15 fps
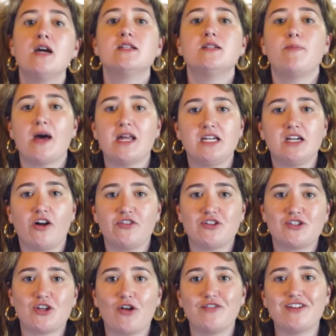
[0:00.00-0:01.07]
depending on the
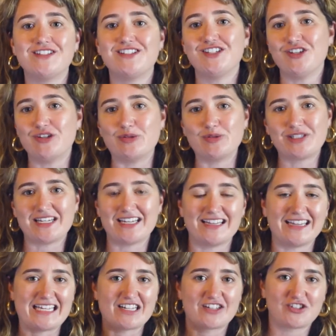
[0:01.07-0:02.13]
solvents used
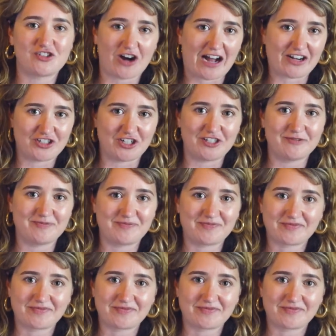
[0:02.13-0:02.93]
in the extraction.